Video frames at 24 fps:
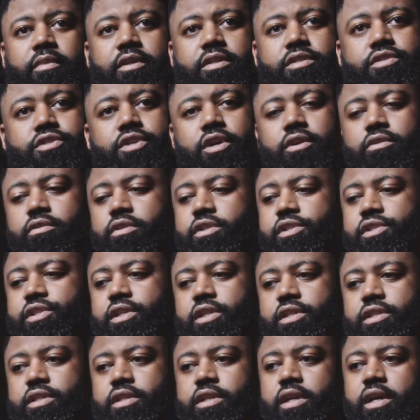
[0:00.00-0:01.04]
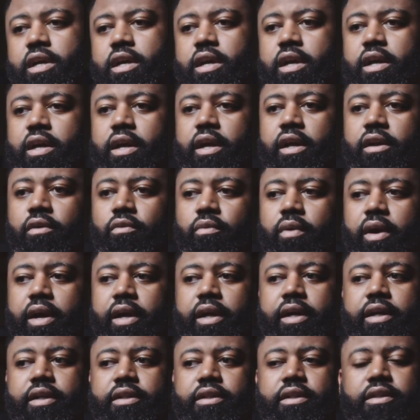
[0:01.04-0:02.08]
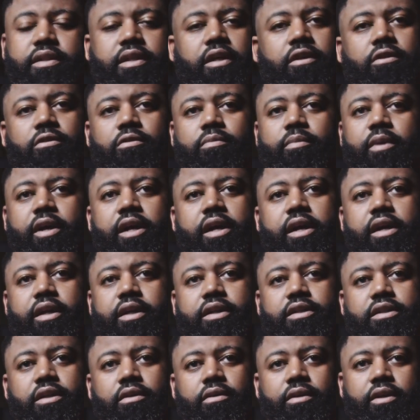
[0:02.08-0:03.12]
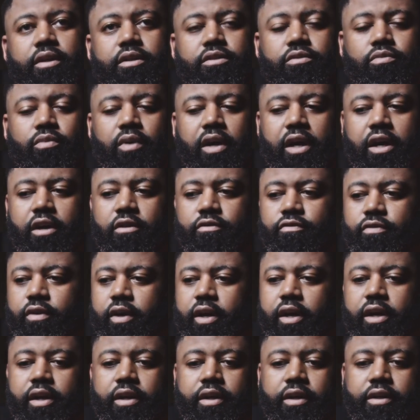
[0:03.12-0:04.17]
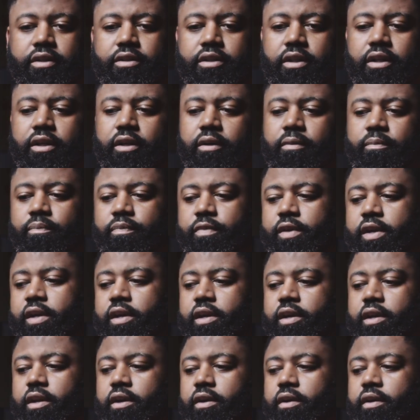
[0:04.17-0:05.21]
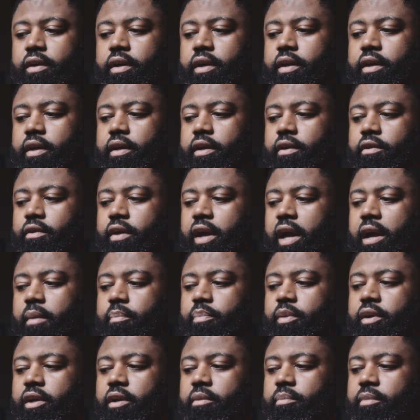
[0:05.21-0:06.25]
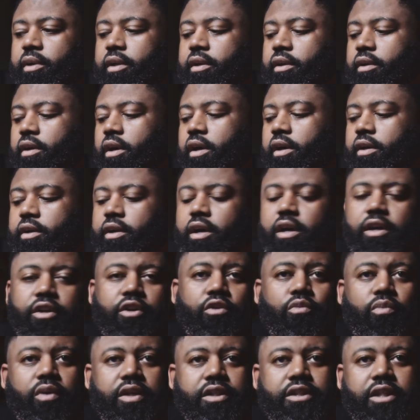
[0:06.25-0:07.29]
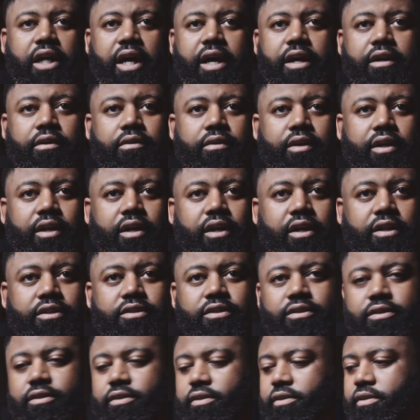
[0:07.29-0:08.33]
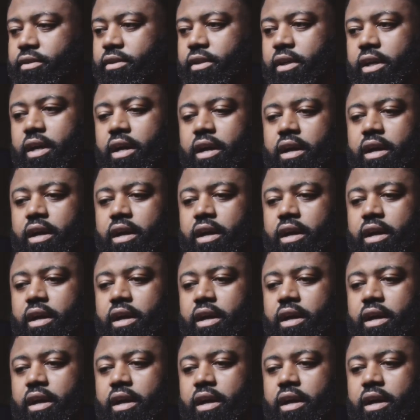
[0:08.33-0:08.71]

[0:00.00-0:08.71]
And Zoe is just, in a way, he's his own man. He's a wildfire. You can't put him in under one title. He hustles.